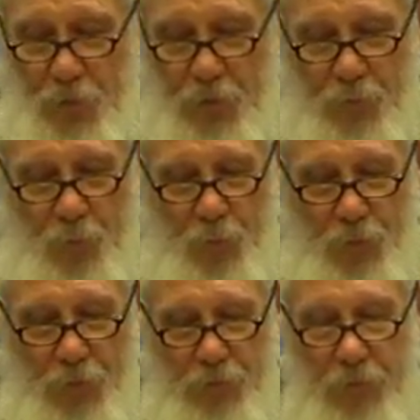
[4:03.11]
Balkan
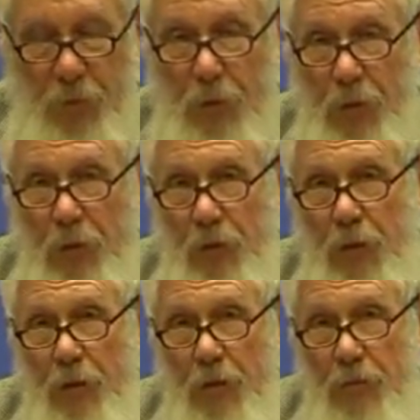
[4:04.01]
wars,
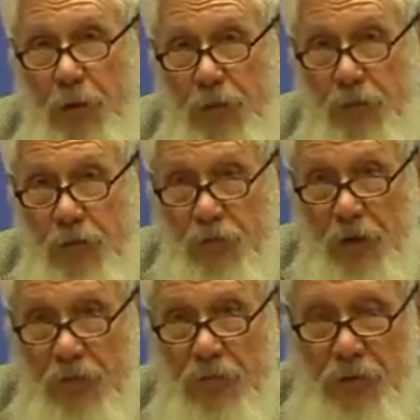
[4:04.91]
Russia,
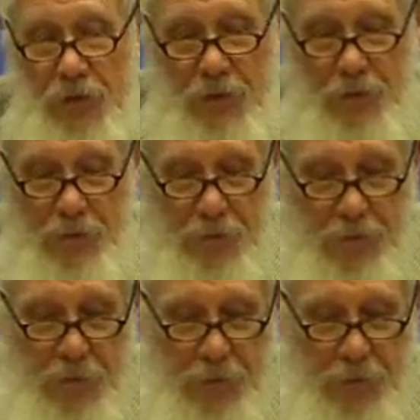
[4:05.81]
Chechnya,